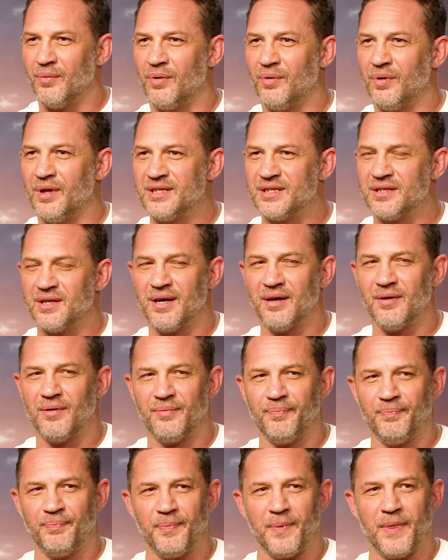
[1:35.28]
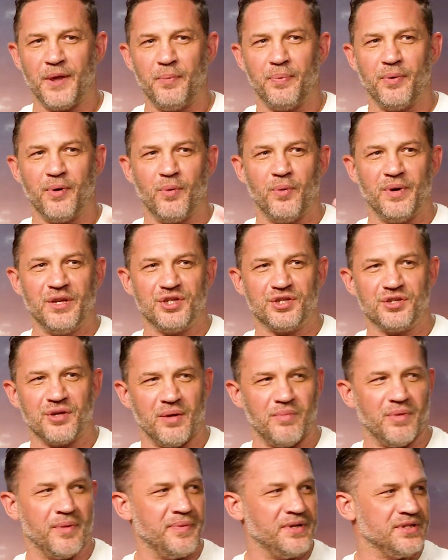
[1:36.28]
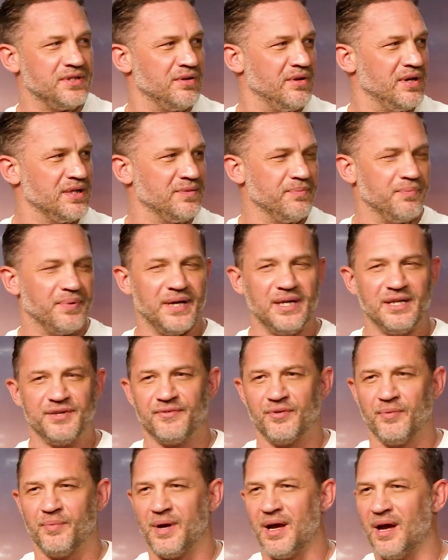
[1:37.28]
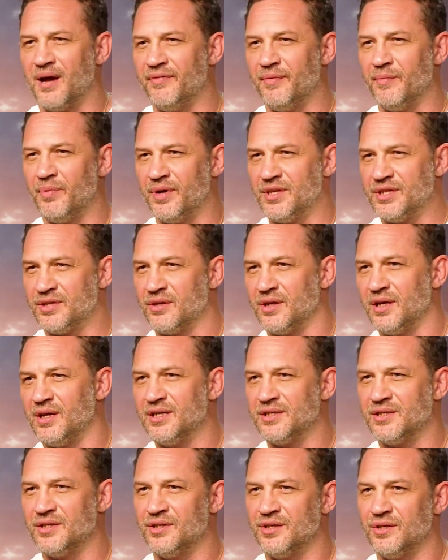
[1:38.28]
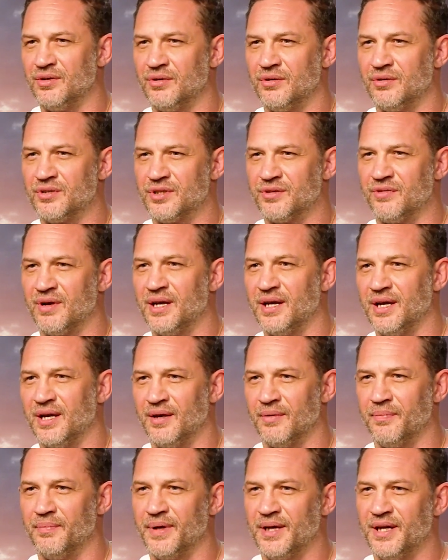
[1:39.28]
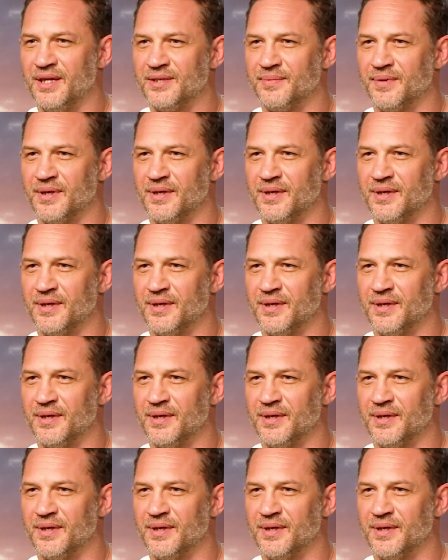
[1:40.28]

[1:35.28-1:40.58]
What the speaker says: Well, it's like, you put a wind chime up, it's nice and peaceful, but everybody's got to listen to your serenity and peace,